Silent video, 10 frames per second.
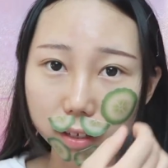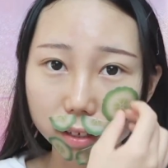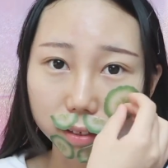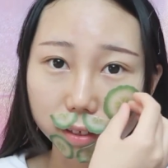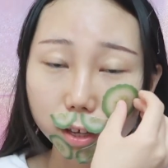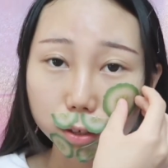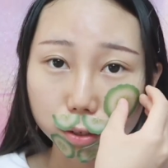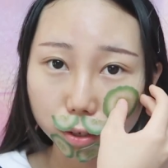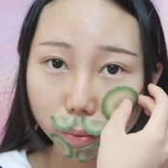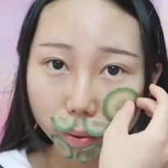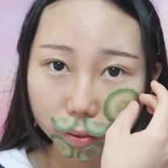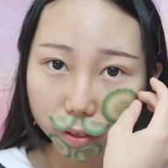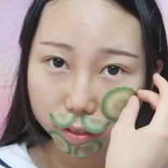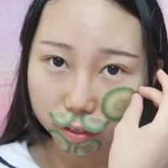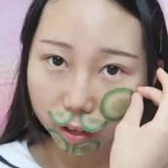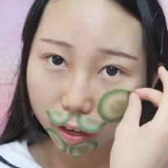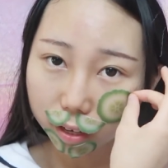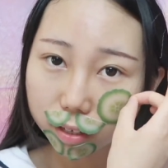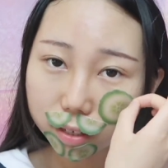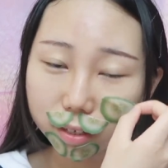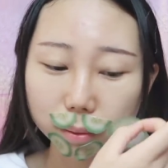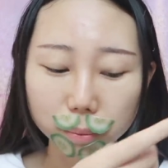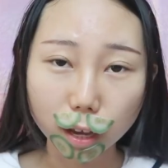a strawberry slice.